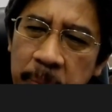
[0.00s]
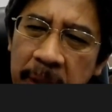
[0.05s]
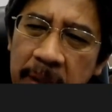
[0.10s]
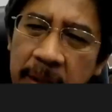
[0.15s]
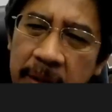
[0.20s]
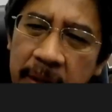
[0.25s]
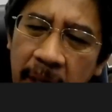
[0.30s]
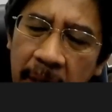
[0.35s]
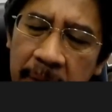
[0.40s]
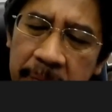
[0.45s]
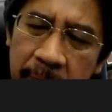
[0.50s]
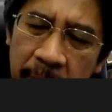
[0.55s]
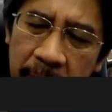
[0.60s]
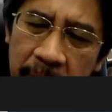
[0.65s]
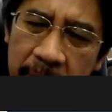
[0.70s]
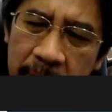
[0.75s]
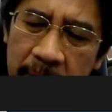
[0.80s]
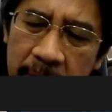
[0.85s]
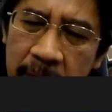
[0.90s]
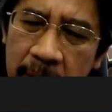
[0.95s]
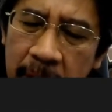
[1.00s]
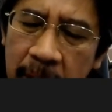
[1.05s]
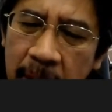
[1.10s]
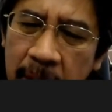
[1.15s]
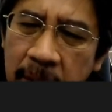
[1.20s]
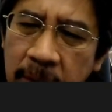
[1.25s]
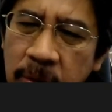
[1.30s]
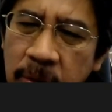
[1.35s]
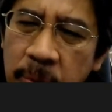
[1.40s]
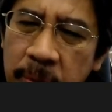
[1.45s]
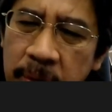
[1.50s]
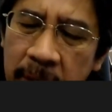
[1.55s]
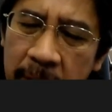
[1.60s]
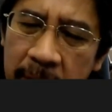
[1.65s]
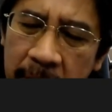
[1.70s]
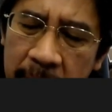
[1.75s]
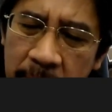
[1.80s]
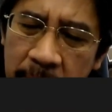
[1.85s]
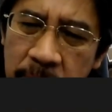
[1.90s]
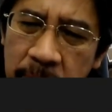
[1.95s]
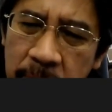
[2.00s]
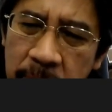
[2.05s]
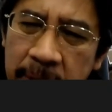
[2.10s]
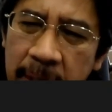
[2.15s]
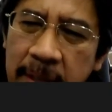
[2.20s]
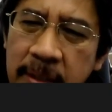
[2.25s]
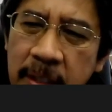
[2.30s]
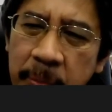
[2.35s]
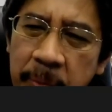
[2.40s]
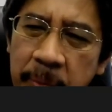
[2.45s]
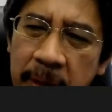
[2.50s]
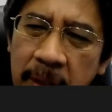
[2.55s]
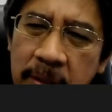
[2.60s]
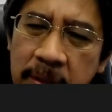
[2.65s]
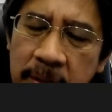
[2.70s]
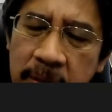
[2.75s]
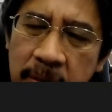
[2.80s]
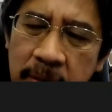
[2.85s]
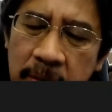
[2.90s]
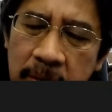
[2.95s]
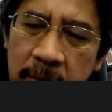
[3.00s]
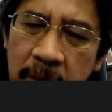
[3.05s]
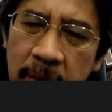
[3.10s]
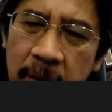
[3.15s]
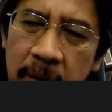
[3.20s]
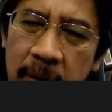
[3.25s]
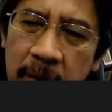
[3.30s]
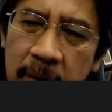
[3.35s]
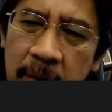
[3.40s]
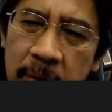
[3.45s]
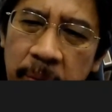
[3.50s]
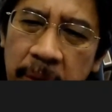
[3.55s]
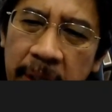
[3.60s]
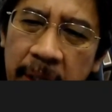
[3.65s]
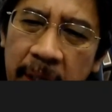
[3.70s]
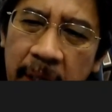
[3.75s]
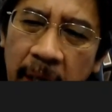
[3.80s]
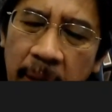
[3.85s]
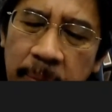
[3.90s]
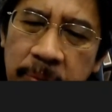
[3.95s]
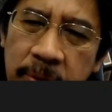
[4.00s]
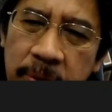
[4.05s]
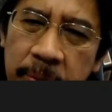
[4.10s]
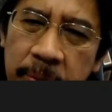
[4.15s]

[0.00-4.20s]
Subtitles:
tough on the student and also the examiners when it comes to